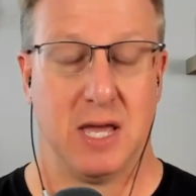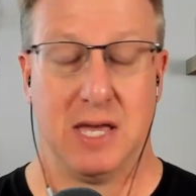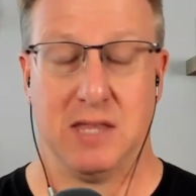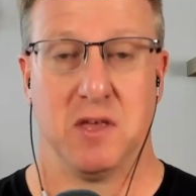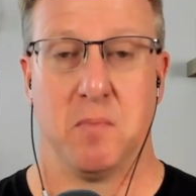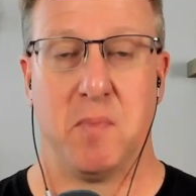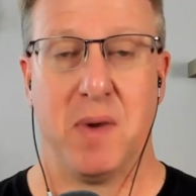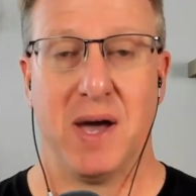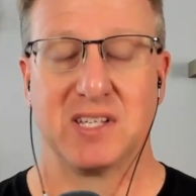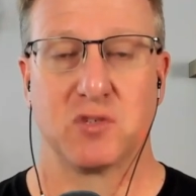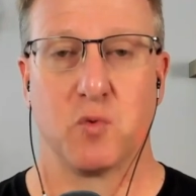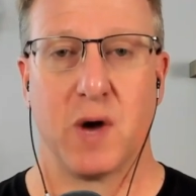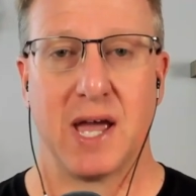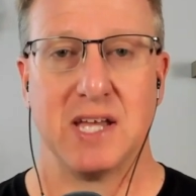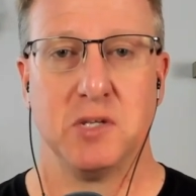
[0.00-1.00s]
and the best
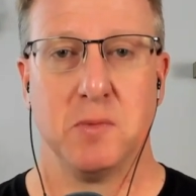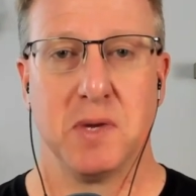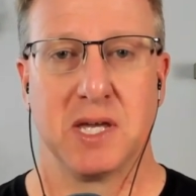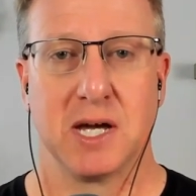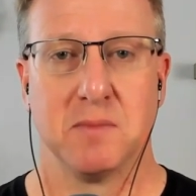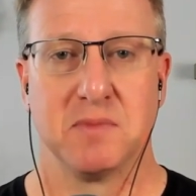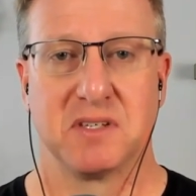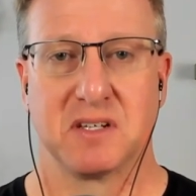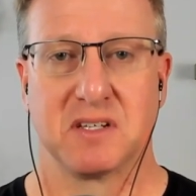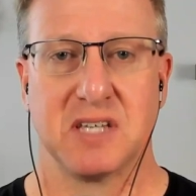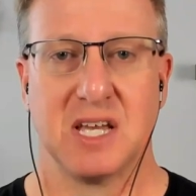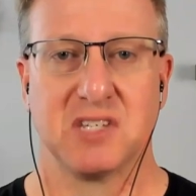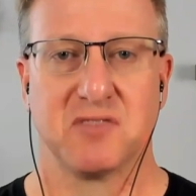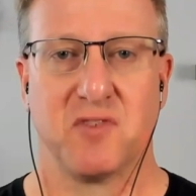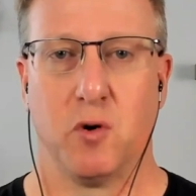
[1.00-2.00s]
way to become
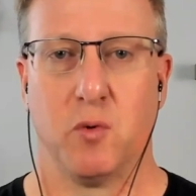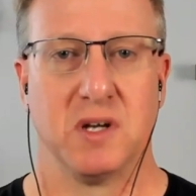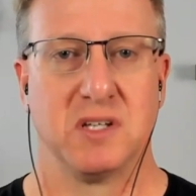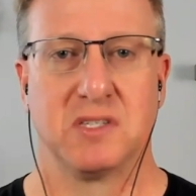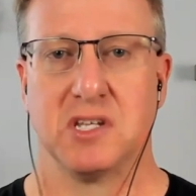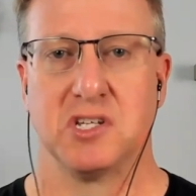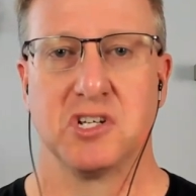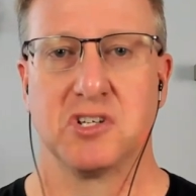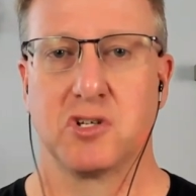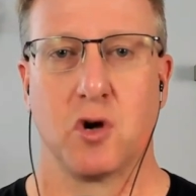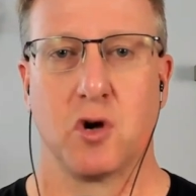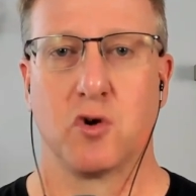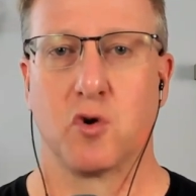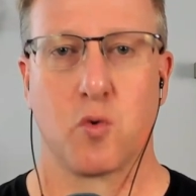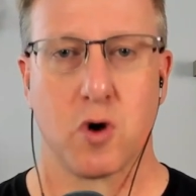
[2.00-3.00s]
successful was to just
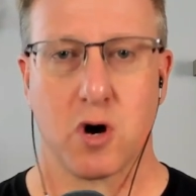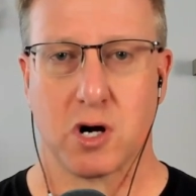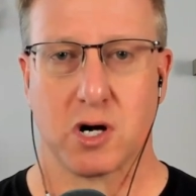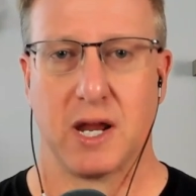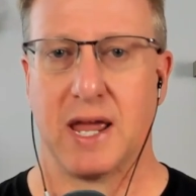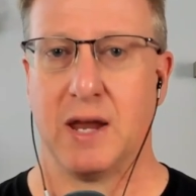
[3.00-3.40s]
go to work